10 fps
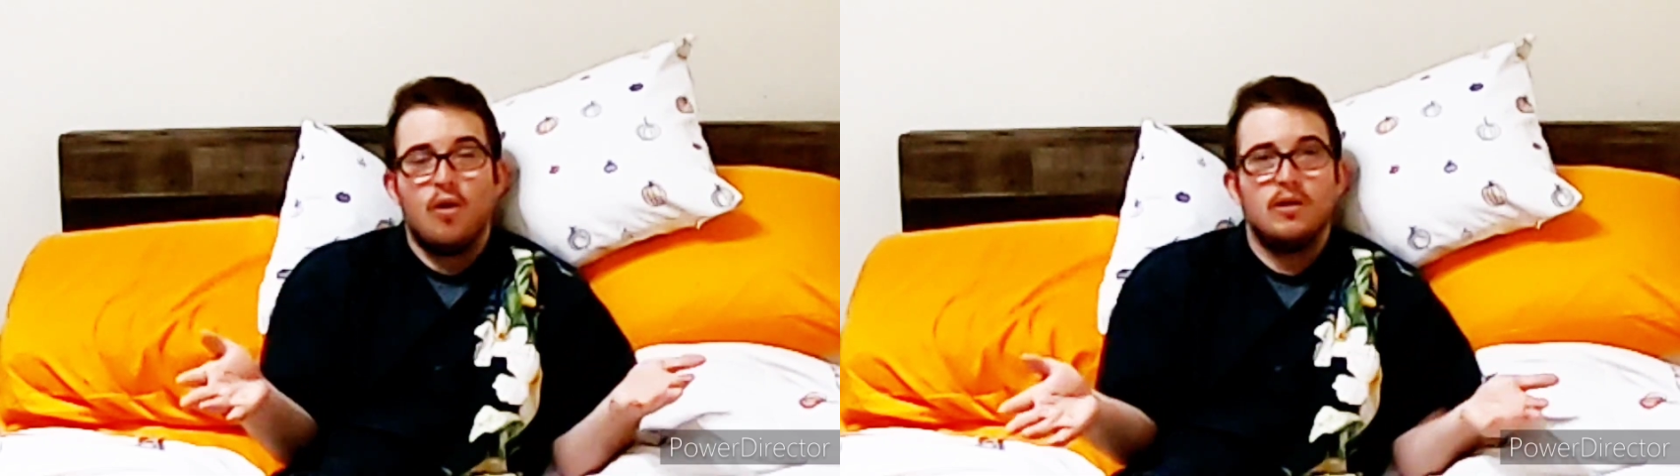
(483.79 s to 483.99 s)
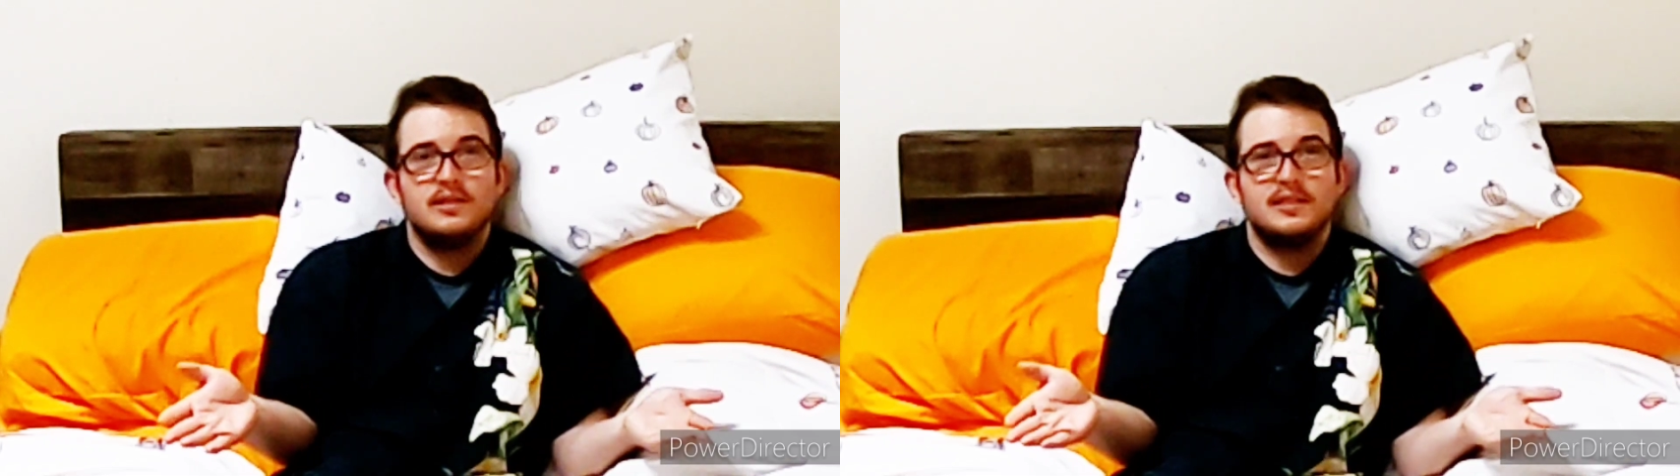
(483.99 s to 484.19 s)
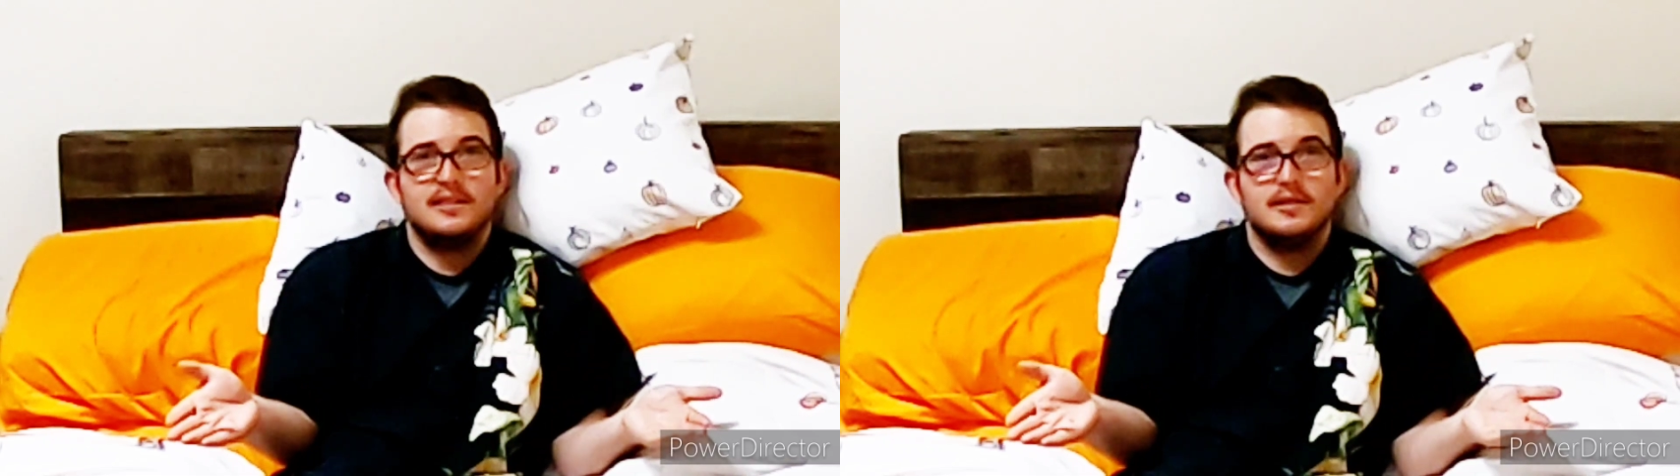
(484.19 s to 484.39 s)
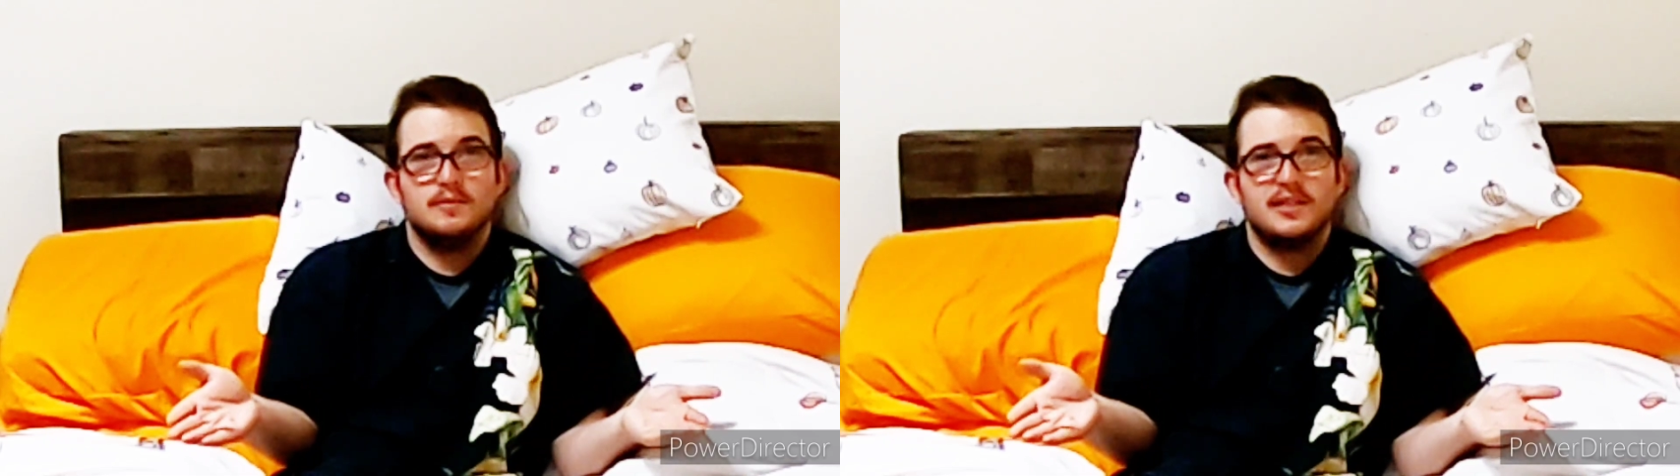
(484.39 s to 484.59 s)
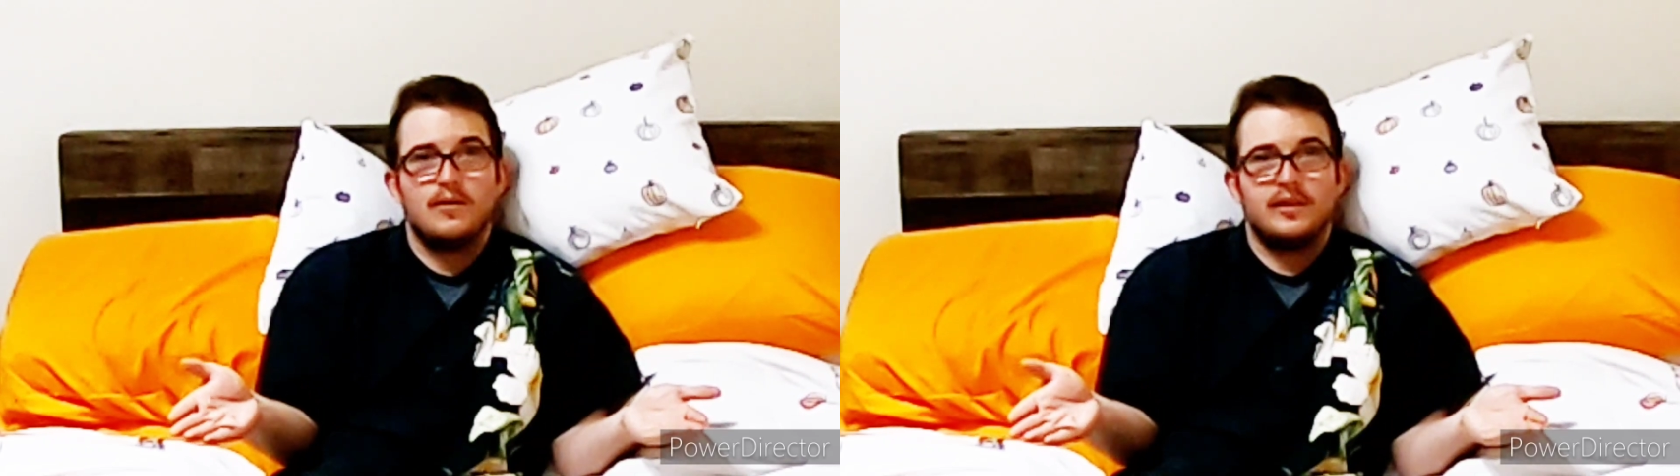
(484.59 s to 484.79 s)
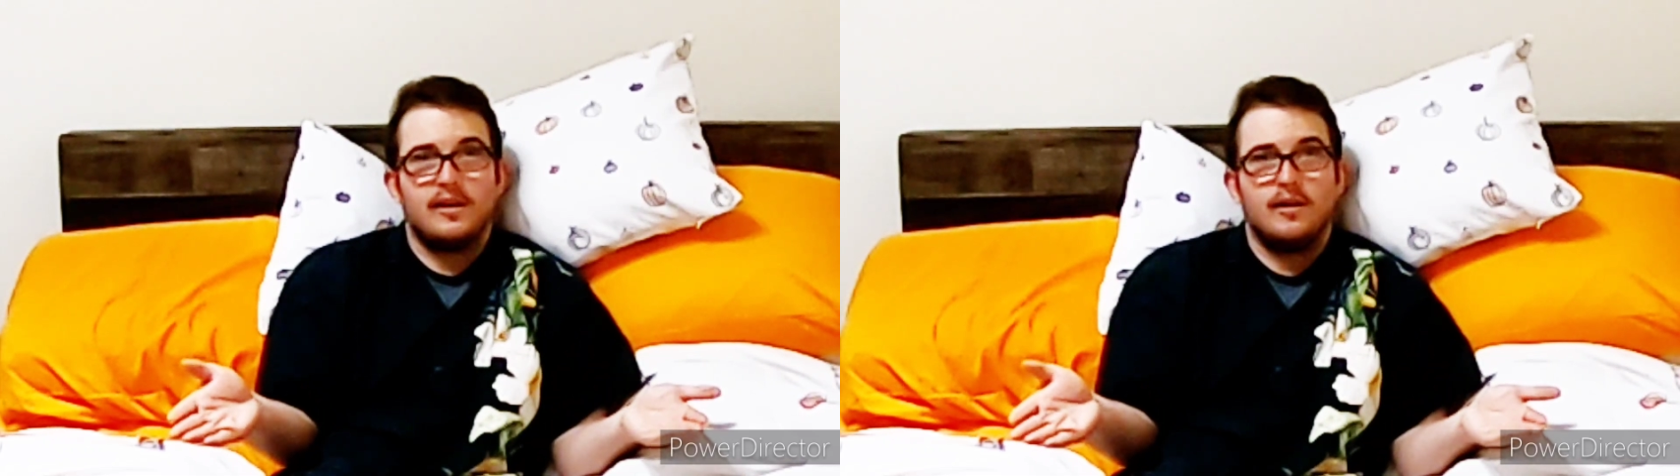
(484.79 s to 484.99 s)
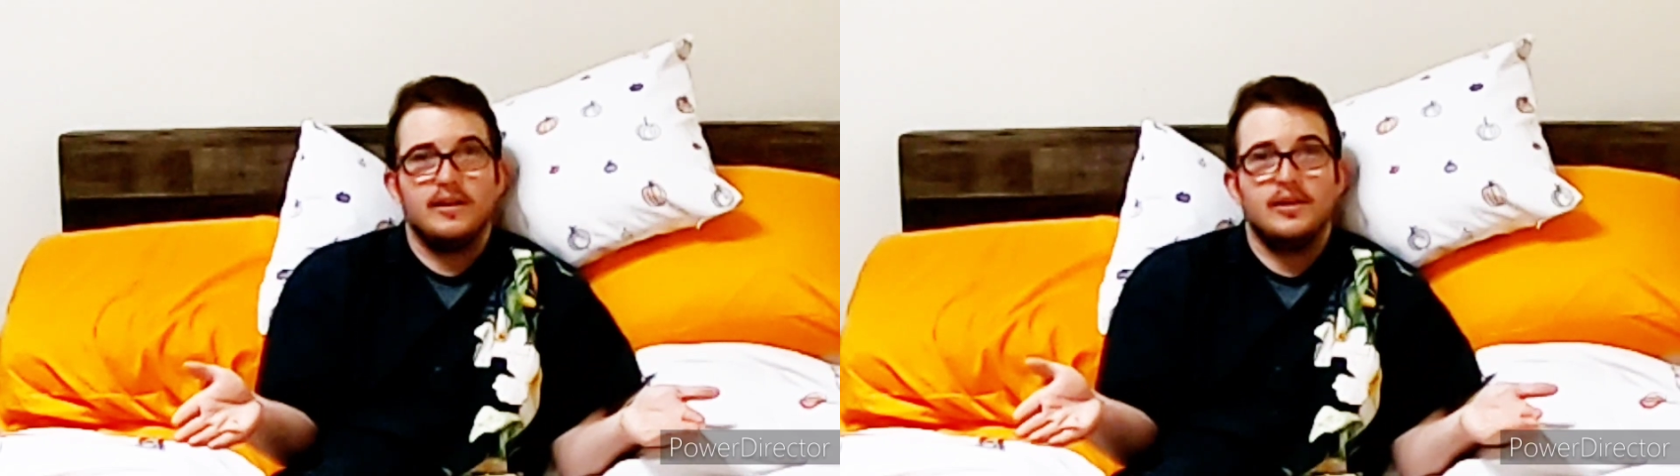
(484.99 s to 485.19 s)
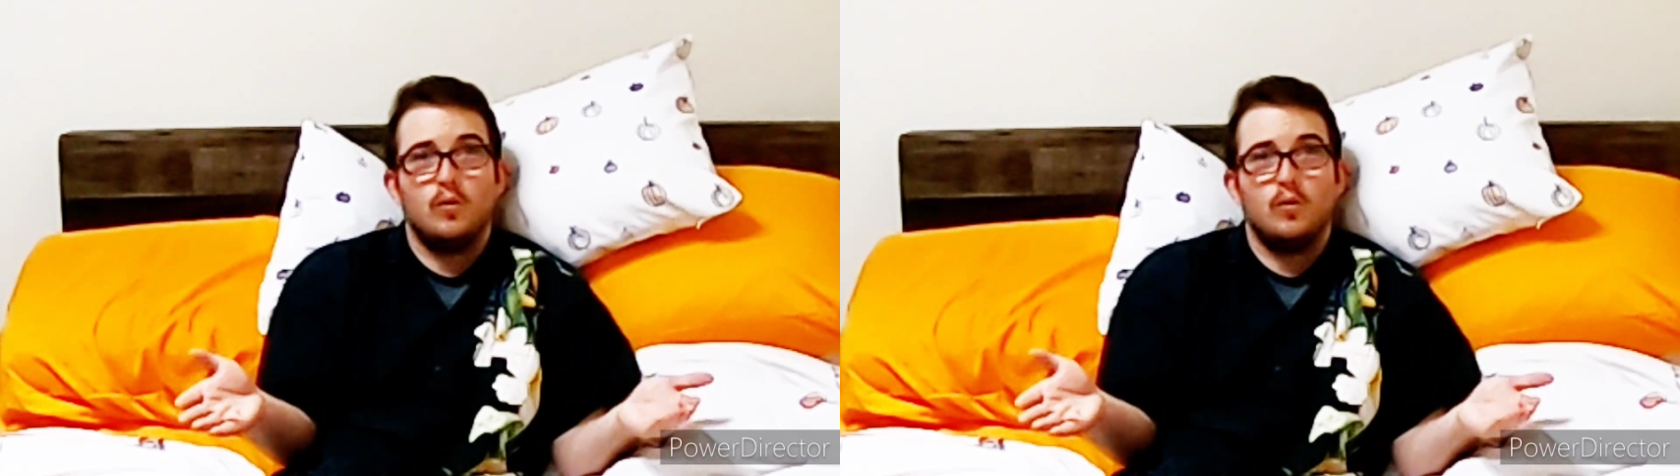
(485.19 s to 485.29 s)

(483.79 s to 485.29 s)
all systems out there